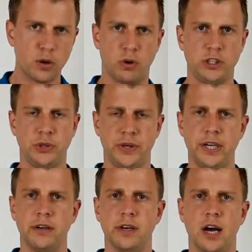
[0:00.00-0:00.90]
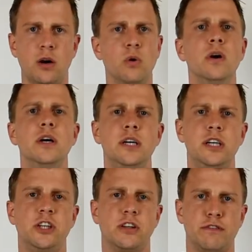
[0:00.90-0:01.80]
What you hear now
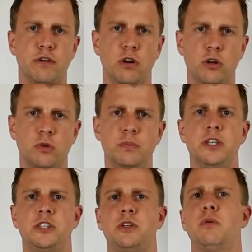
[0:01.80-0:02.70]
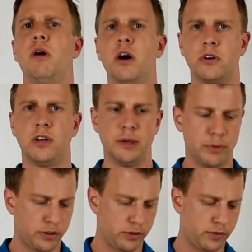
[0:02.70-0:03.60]
is that the volume is rather
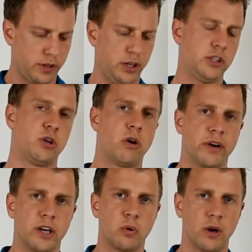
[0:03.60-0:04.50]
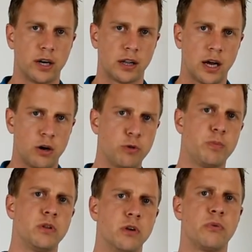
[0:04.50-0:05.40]
limited. It's already quite
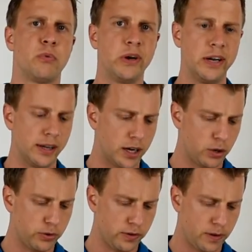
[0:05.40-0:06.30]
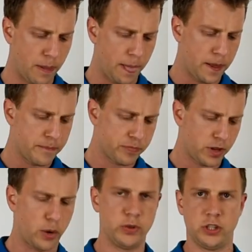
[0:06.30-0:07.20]
loud, but not really loud.
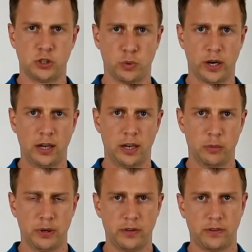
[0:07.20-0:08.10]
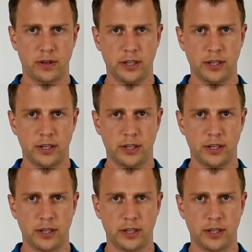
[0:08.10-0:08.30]
And we just wait a little bit.